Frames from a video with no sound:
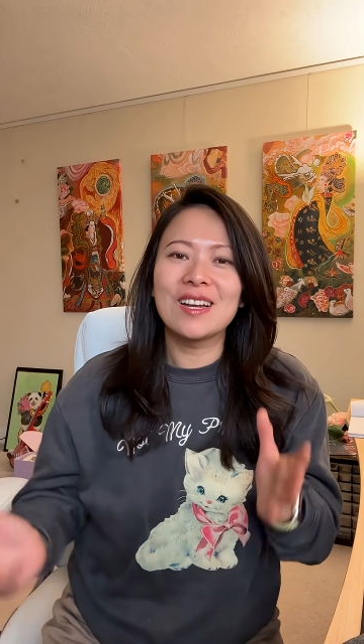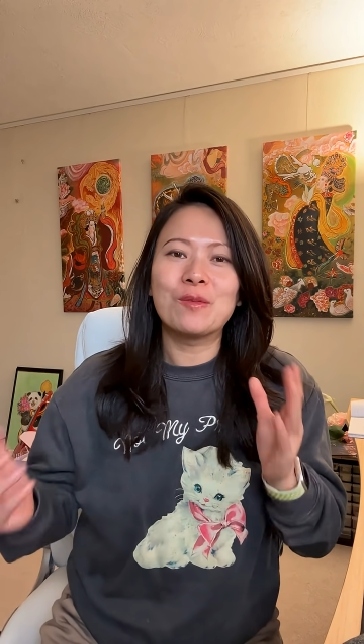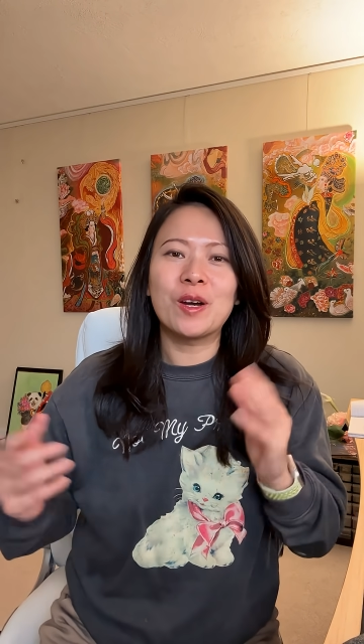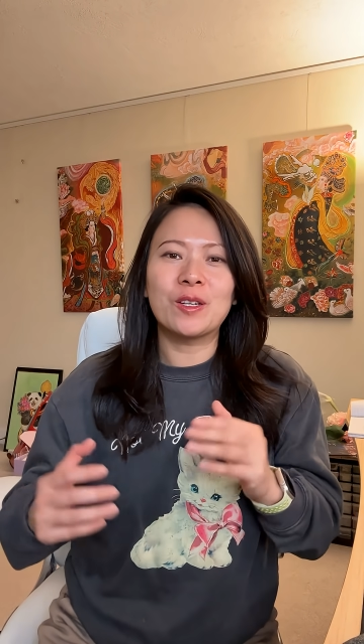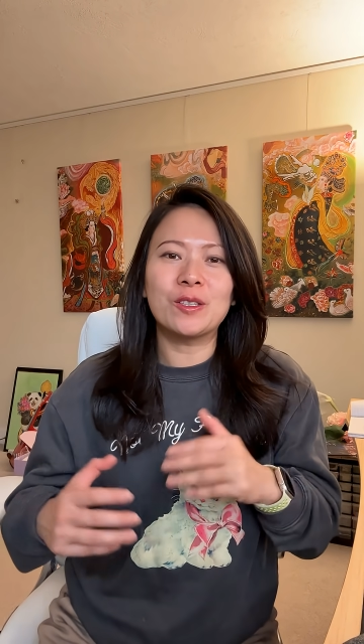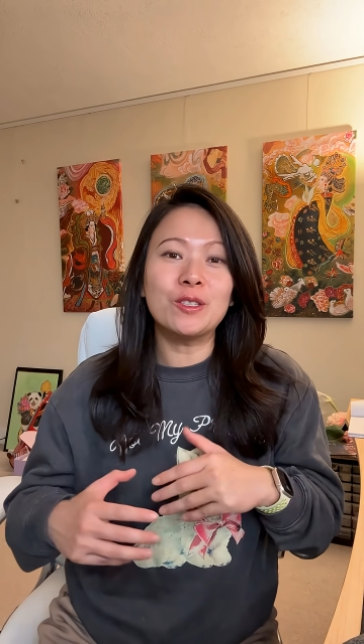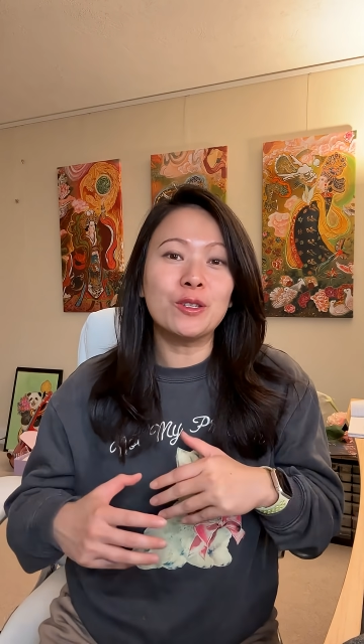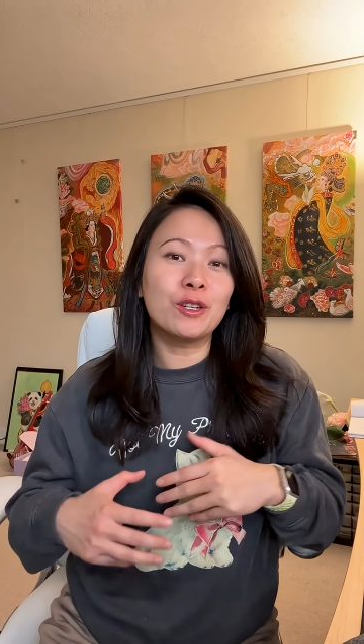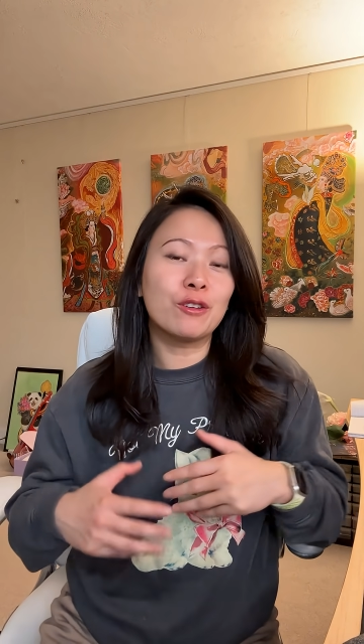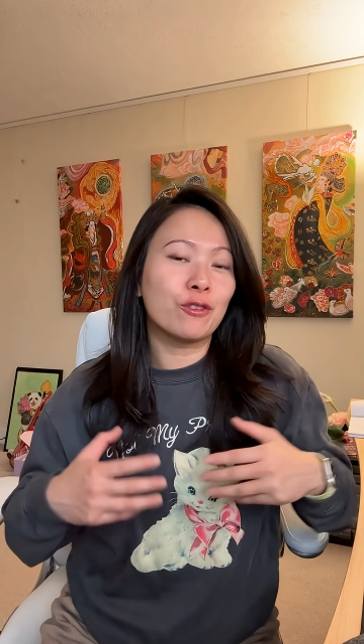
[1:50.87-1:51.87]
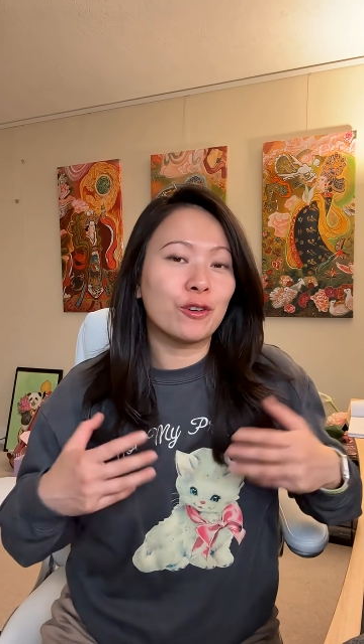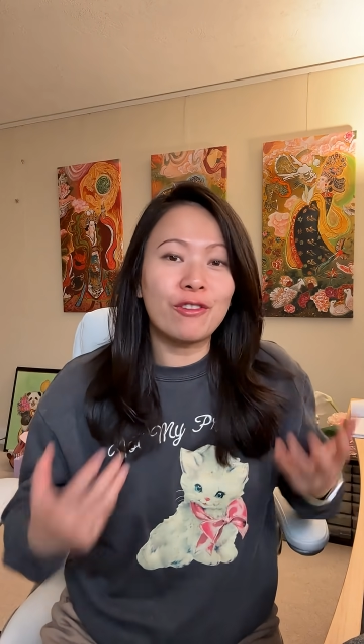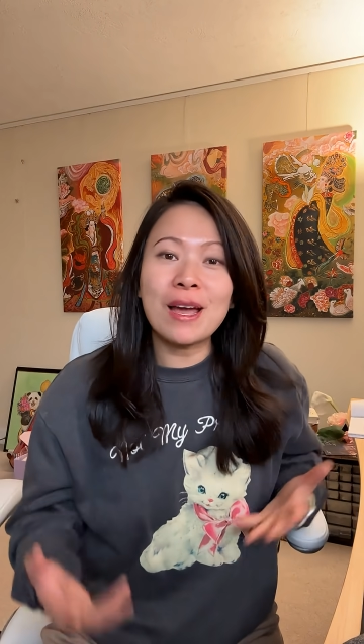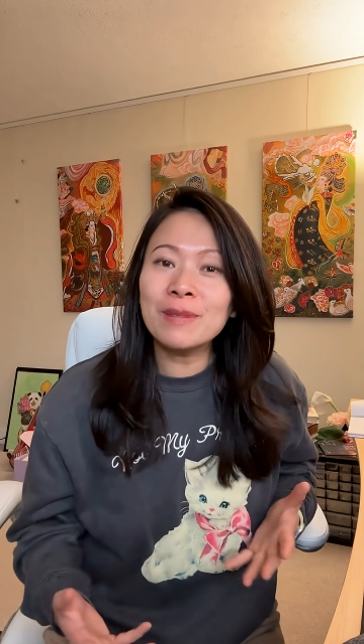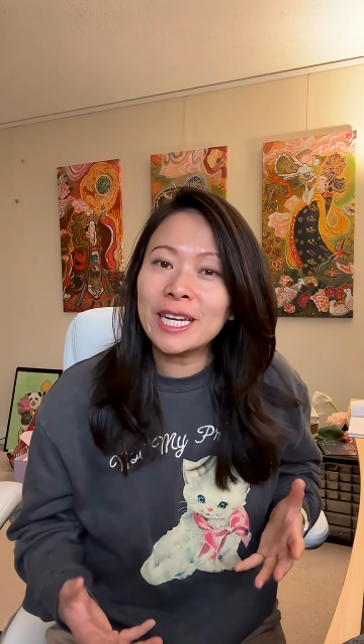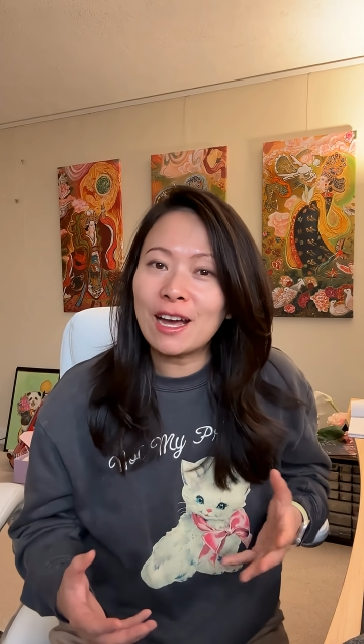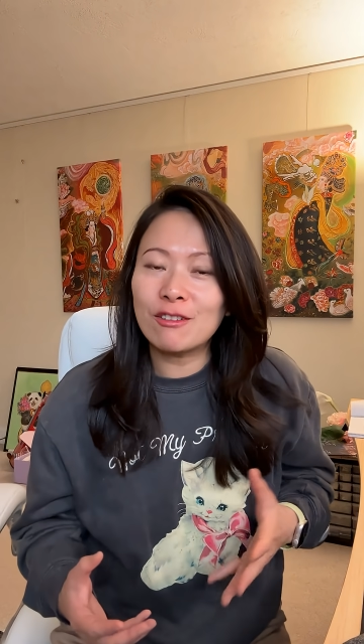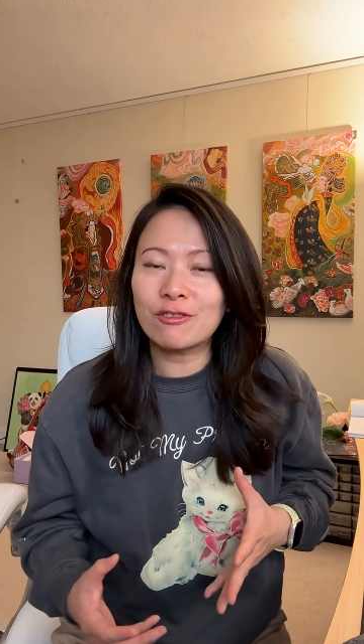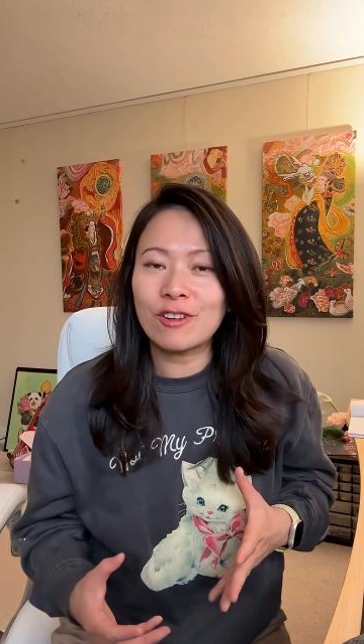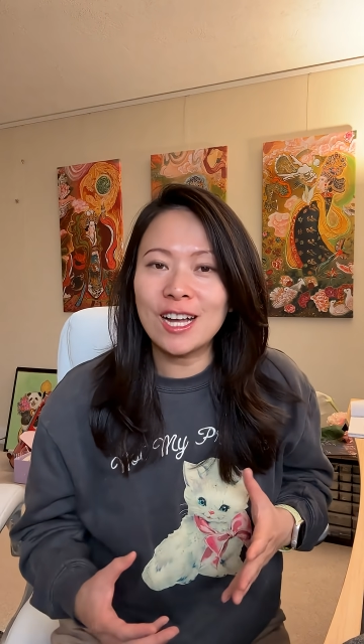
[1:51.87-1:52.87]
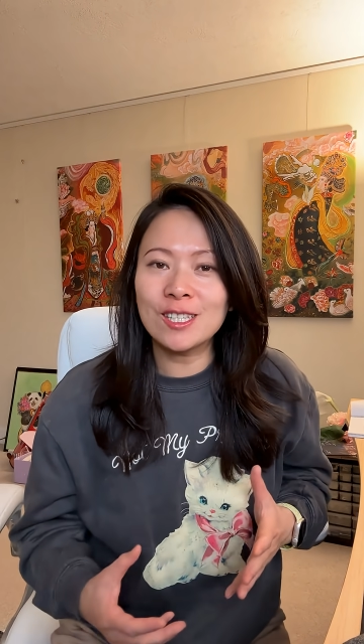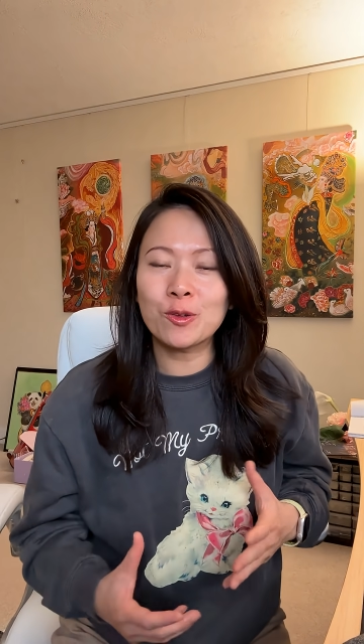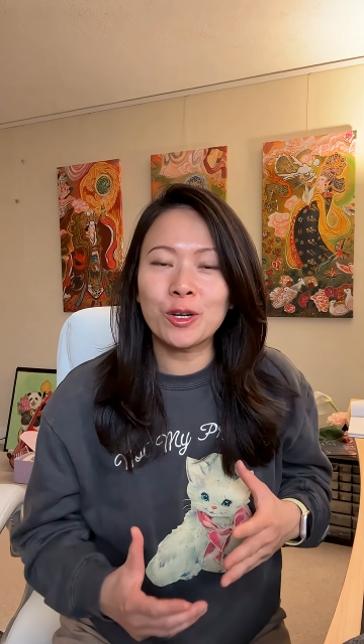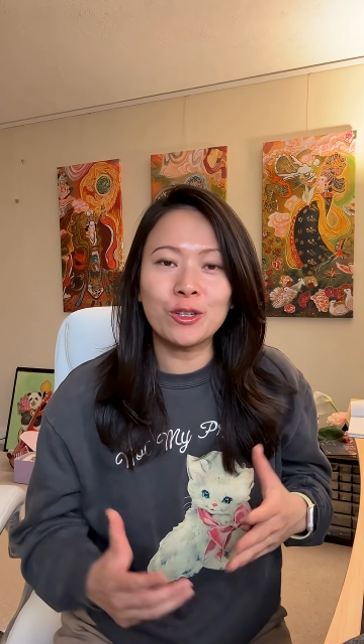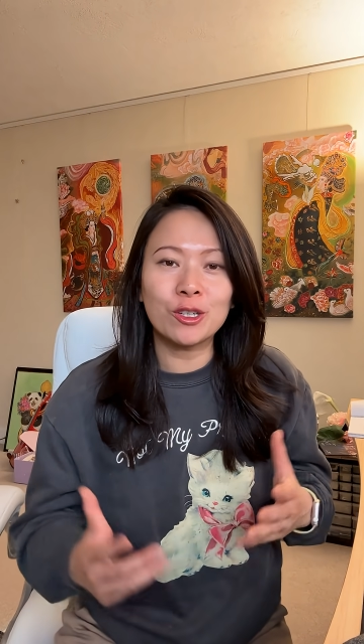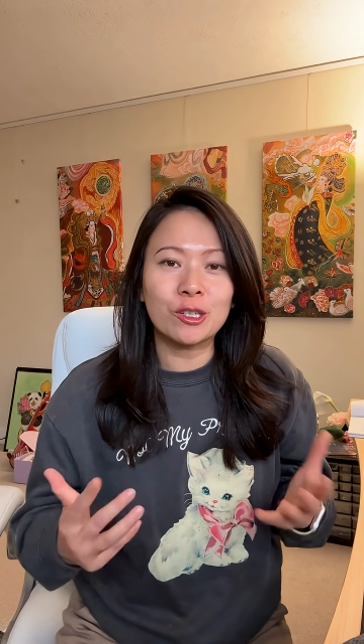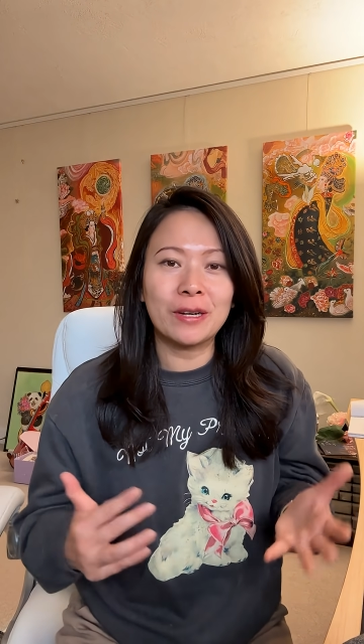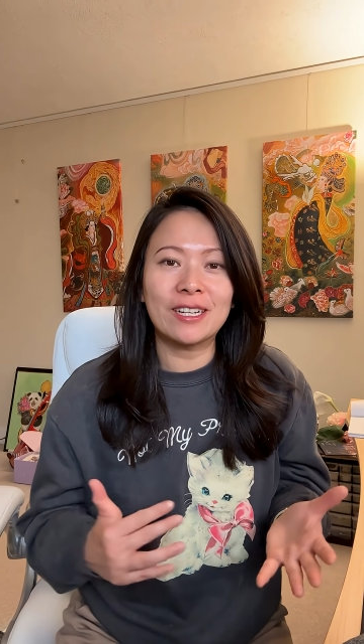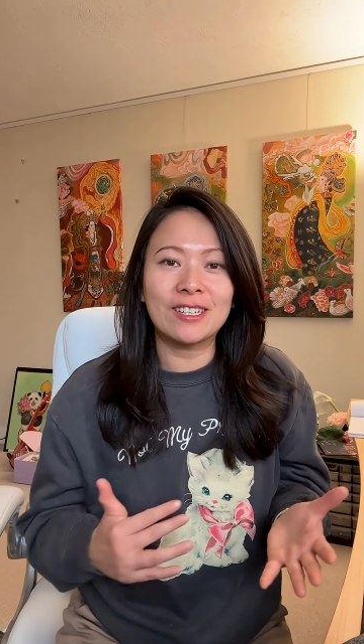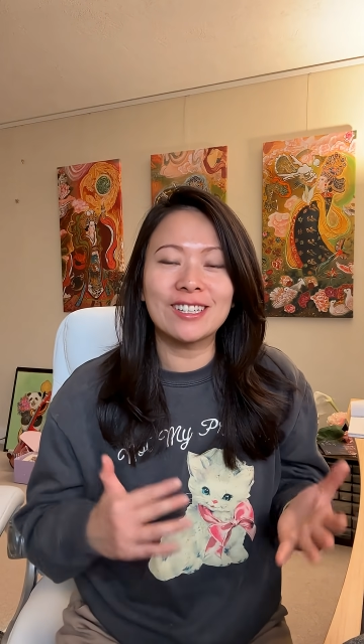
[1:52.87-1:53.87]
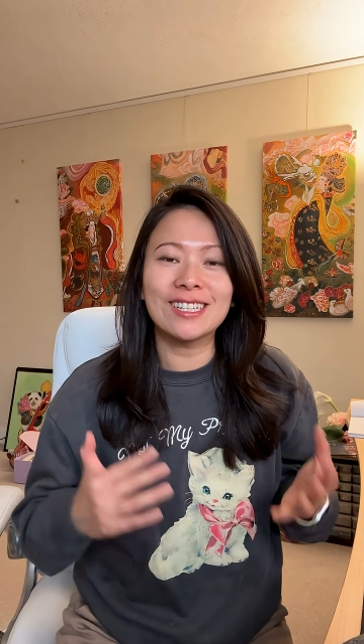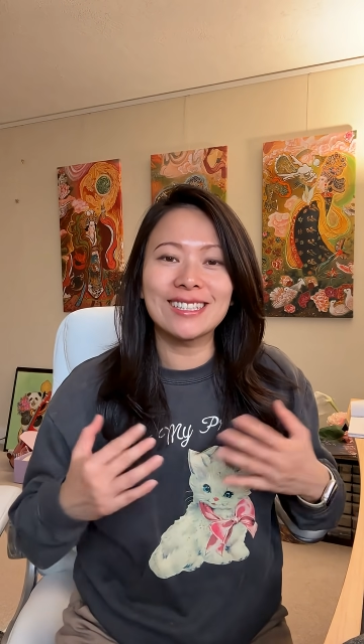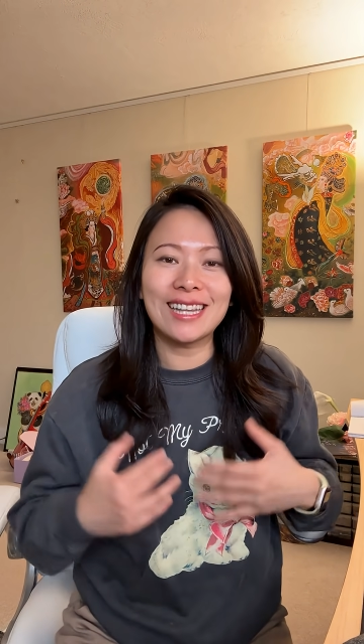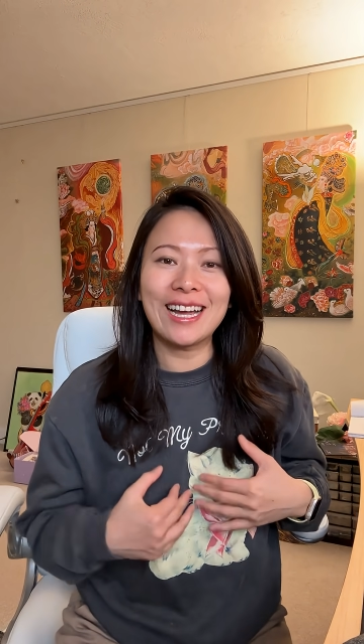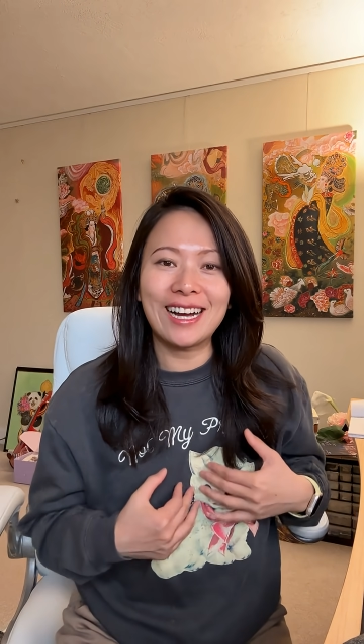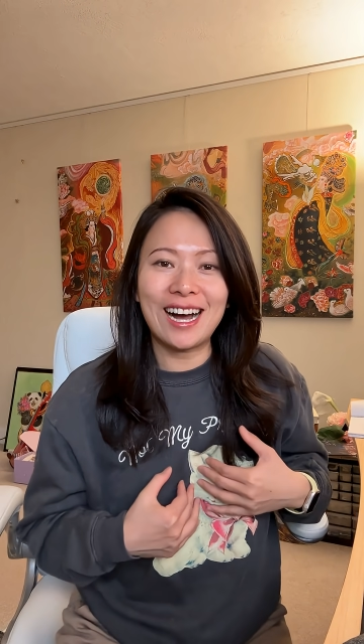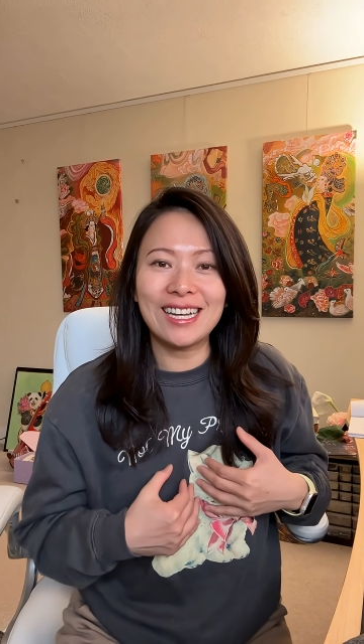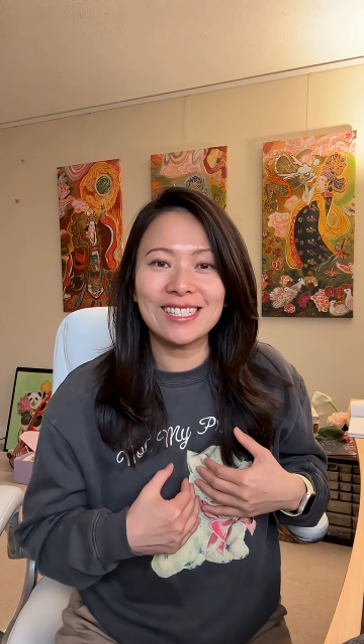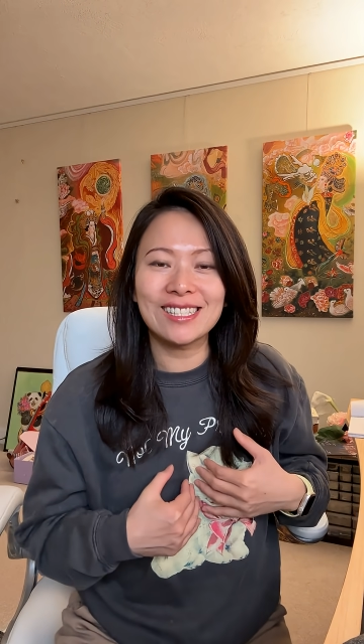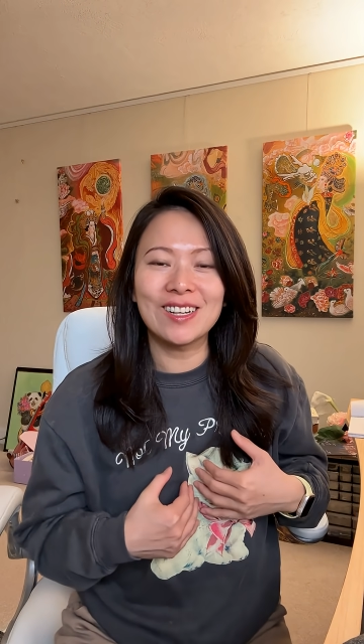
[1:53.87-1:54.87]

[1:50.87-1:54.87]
Whether you're doing it for family and friends or you're a creator like us